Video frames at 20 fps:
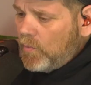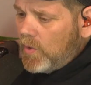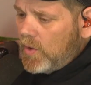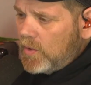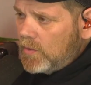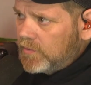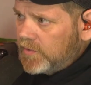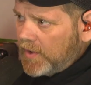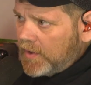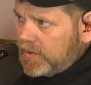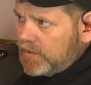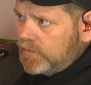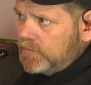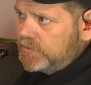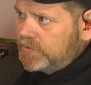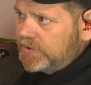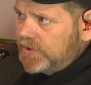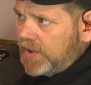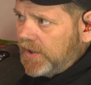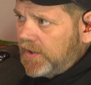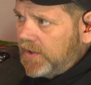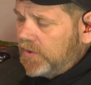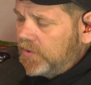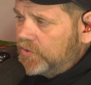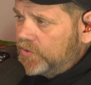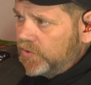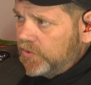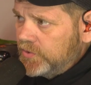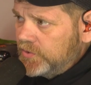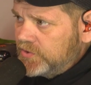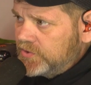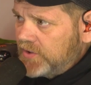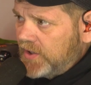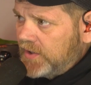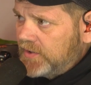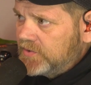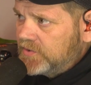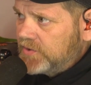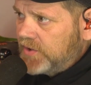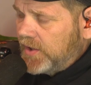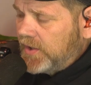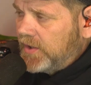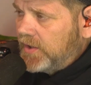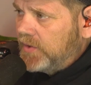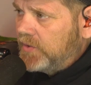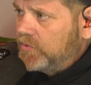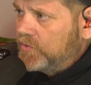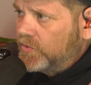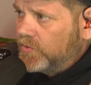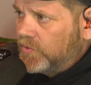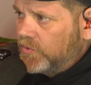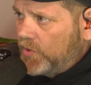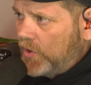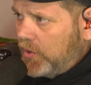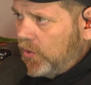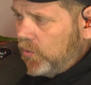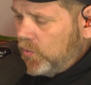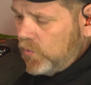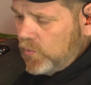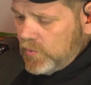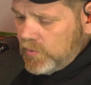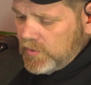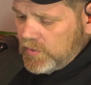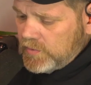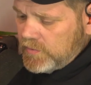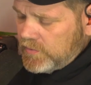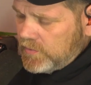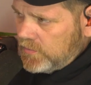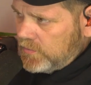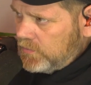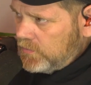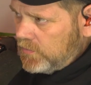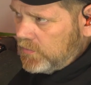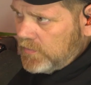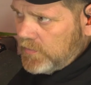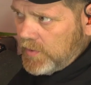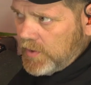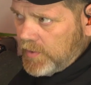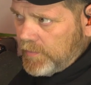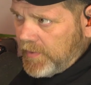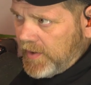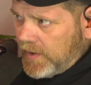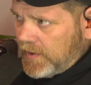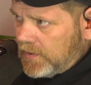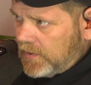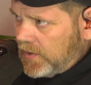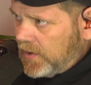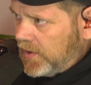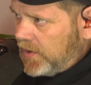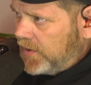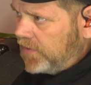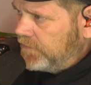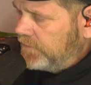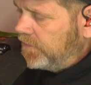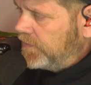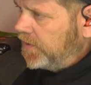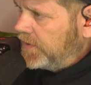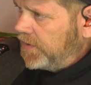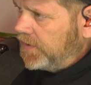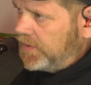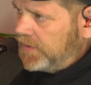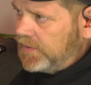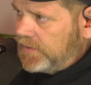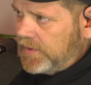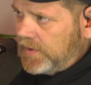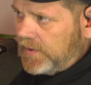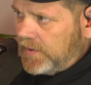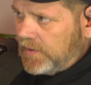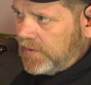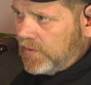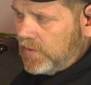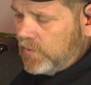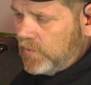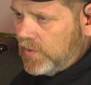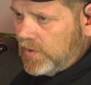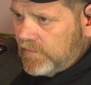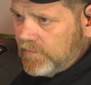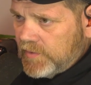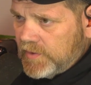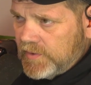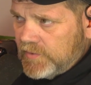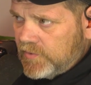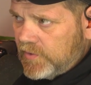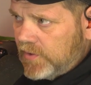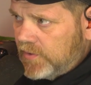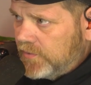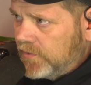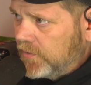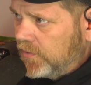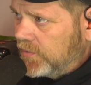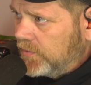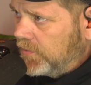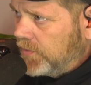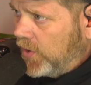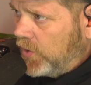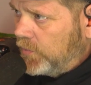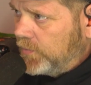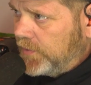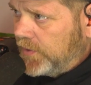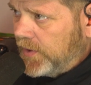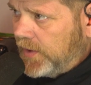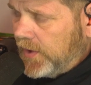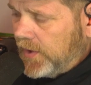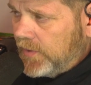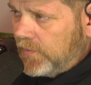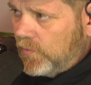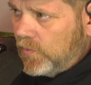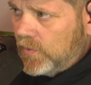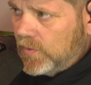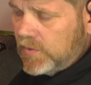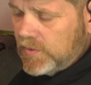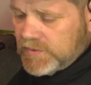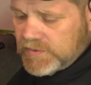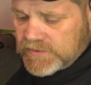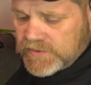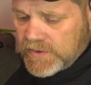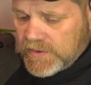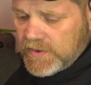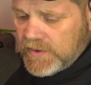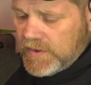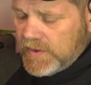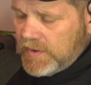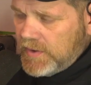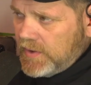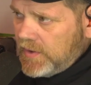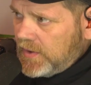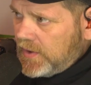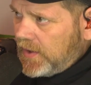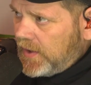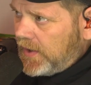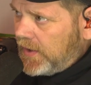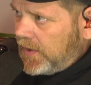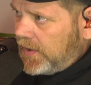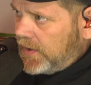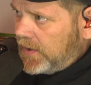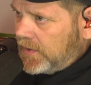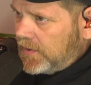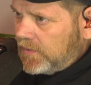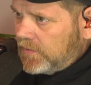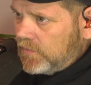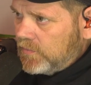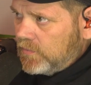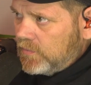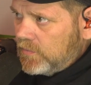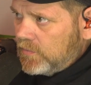walked out on stage, stood side stage, told about Larry Fleet and whoever his other opening act was, and